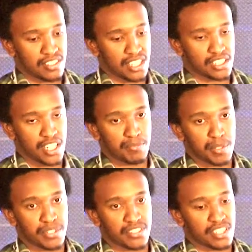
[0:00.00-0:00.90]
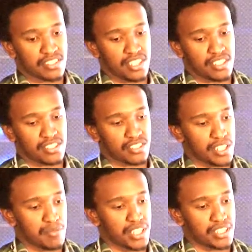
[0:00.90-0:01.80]
that can be precisely
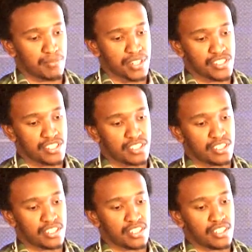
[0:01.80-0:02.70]
described that a machine